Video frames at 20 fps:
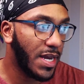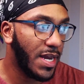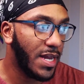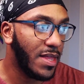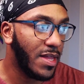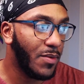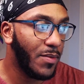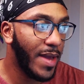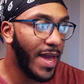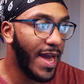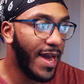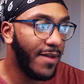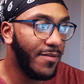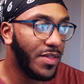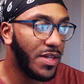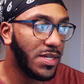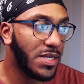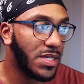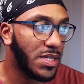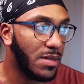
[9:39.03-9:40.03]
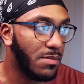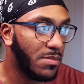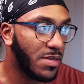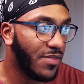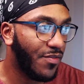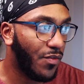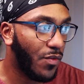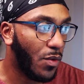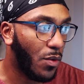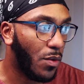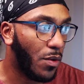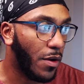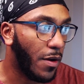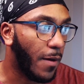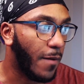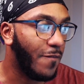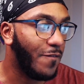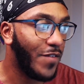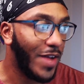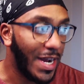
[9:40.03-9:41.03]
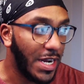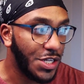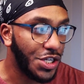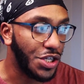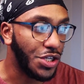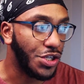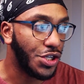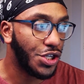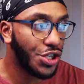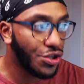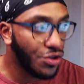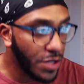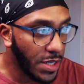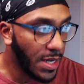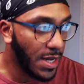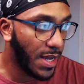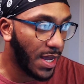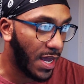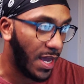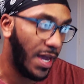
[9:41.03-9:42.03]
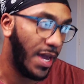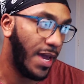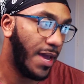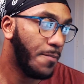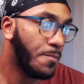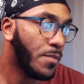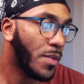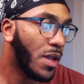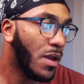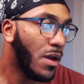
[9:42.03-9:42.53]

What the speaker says: And then we have the Sims 4 Fashion Street kit,